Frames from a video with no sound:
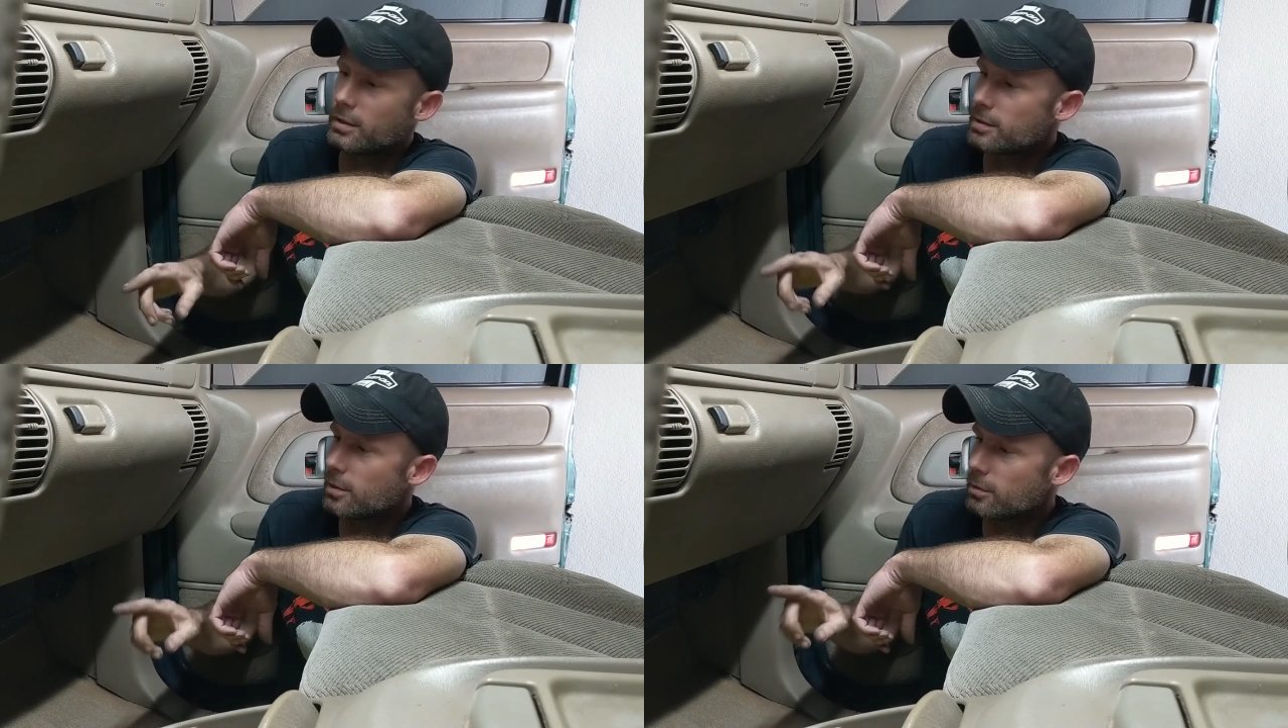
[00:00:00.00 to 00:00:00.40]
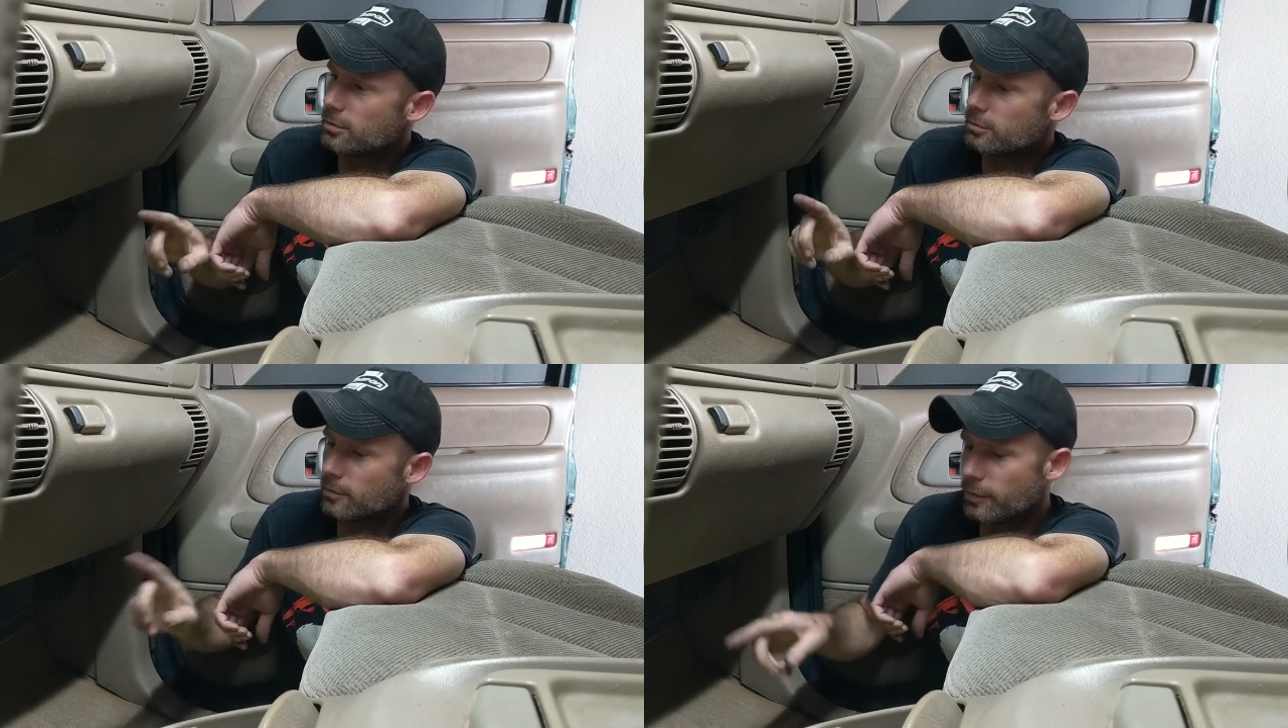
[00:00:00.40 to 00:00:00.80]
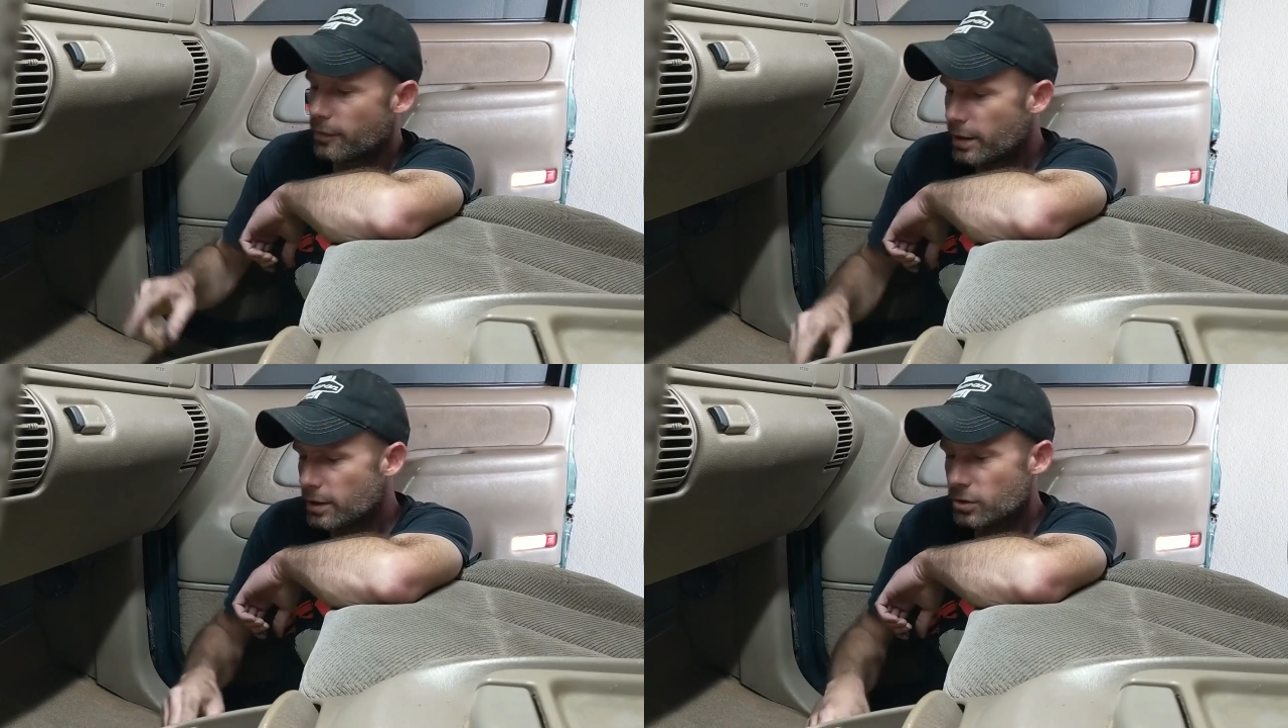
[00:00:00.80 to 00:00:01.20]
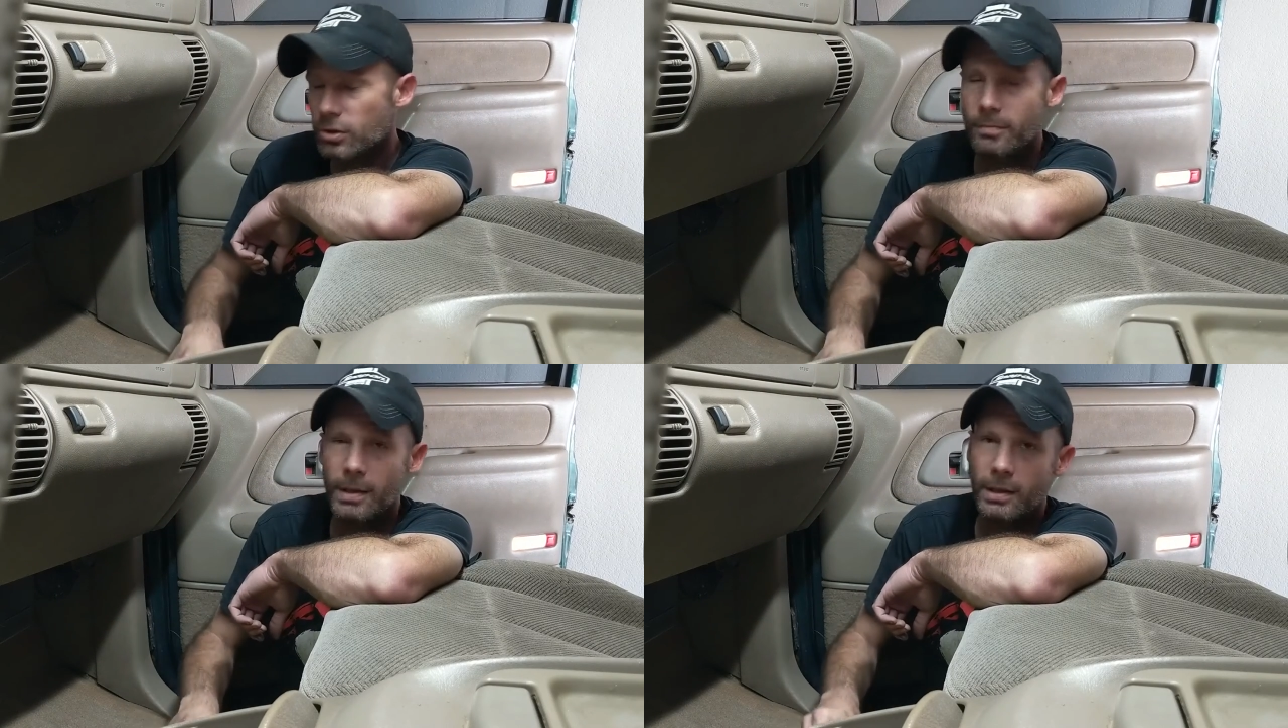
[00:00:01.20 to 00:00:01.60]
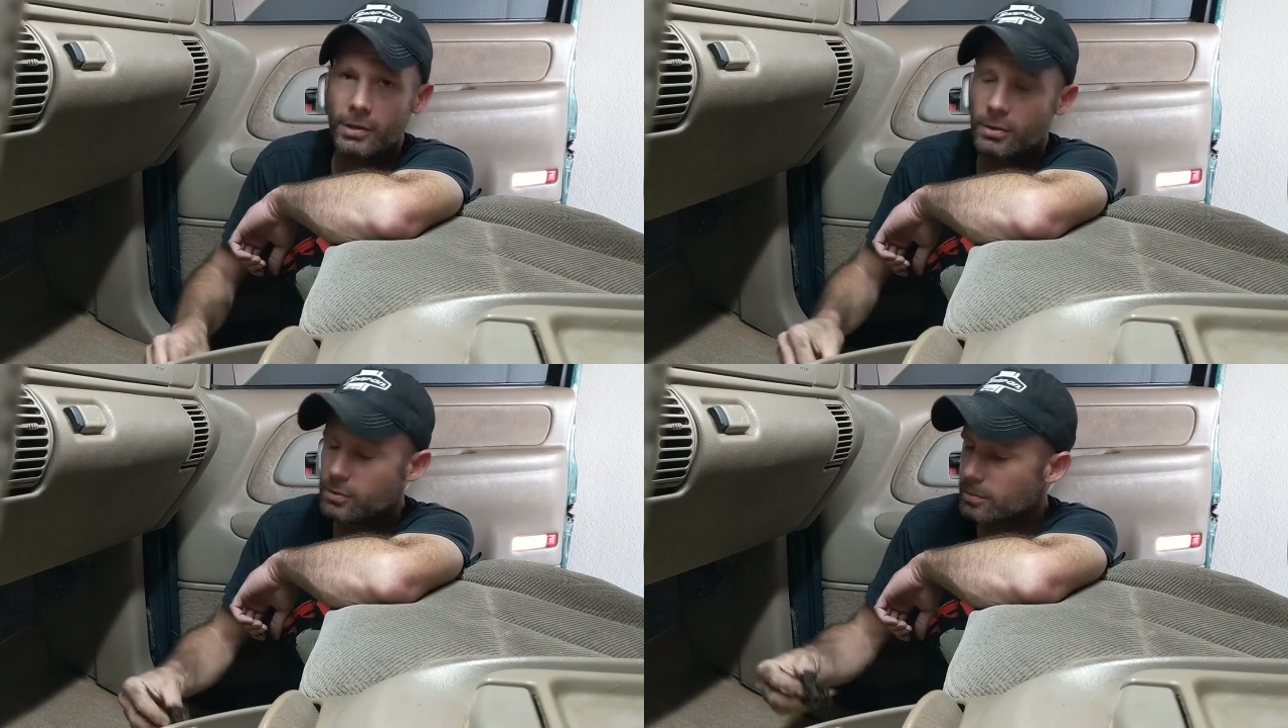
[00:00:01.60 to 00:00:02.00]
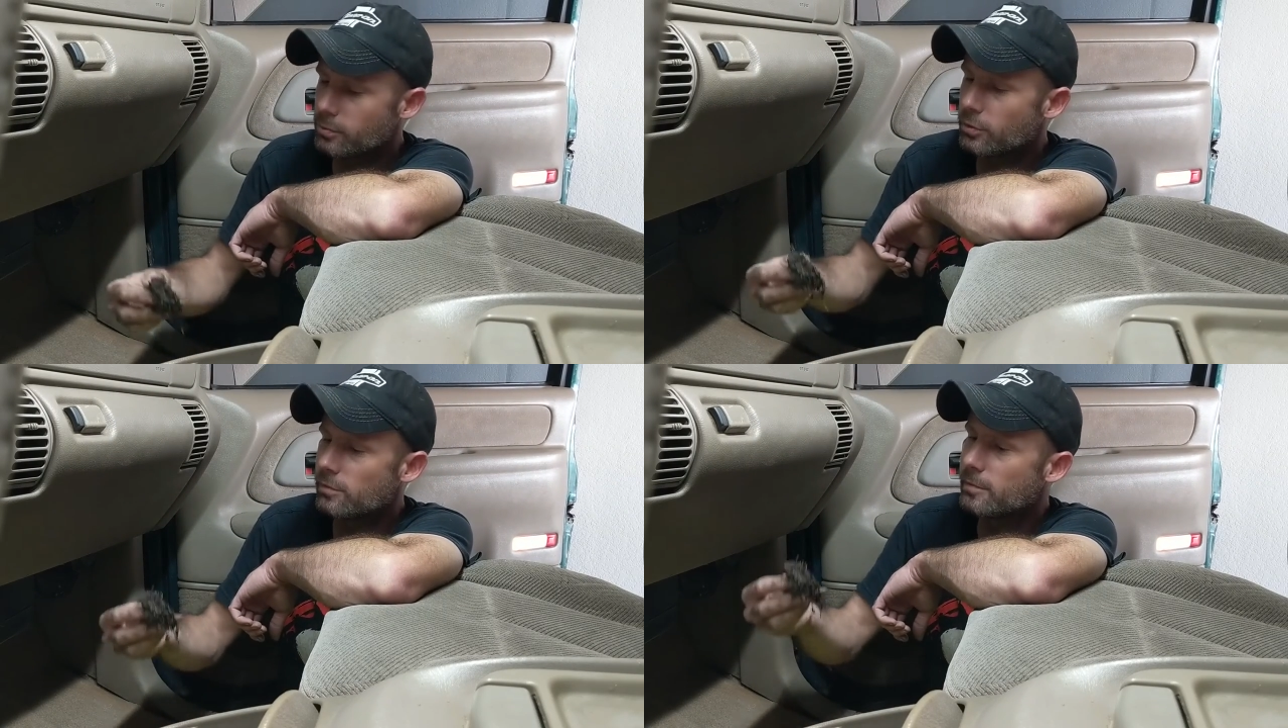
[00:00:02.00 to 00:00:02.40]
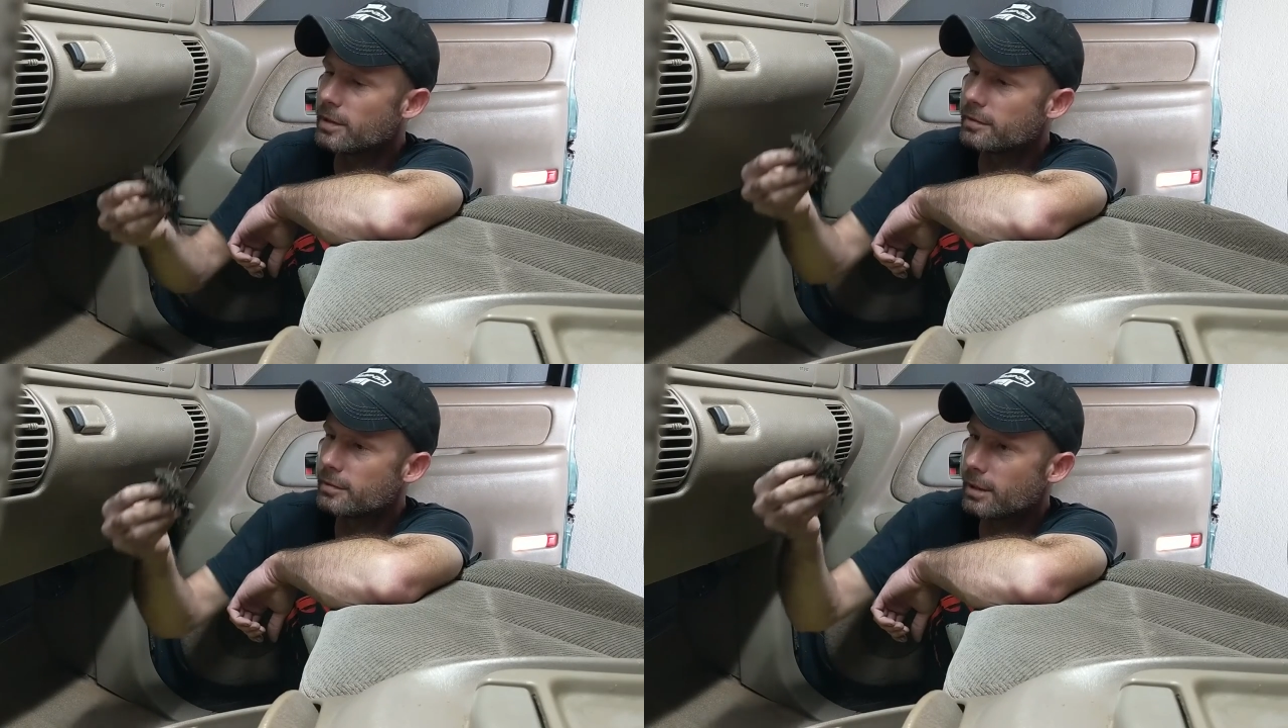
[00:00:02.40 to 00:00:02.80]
So this should make a huge improvement.